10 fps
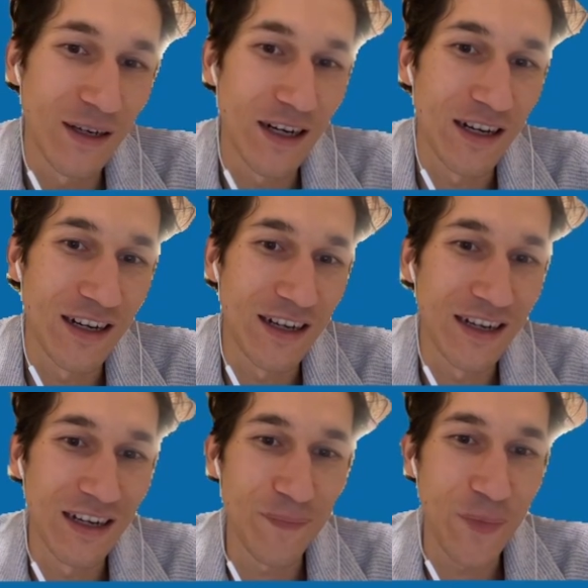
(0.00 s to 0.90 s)
uh,
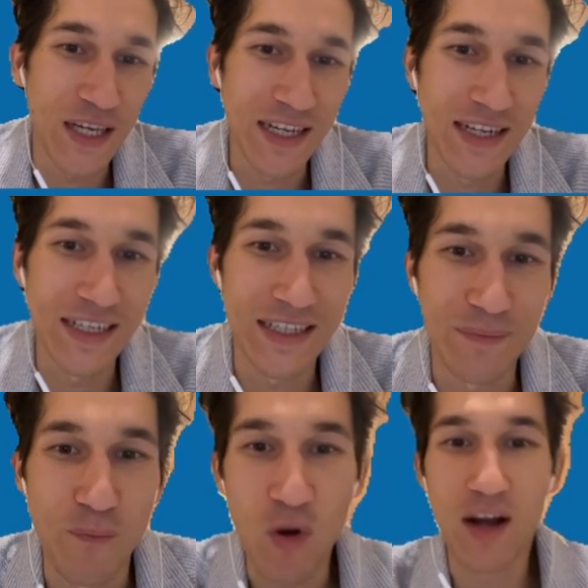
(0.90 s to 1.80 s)
uh, picking this
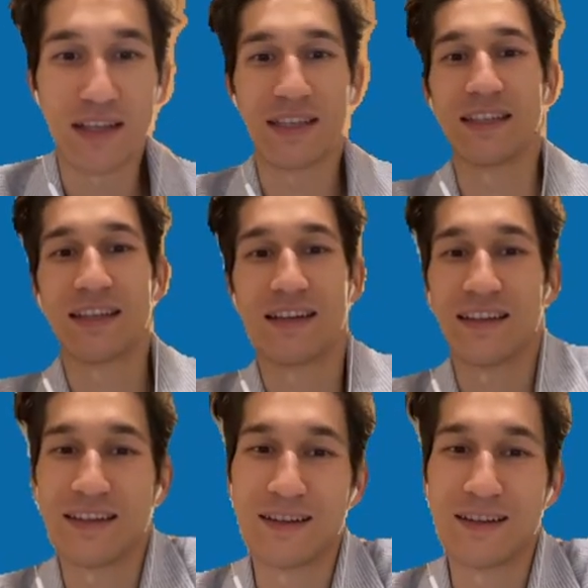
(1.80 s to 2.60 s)
spot, uh,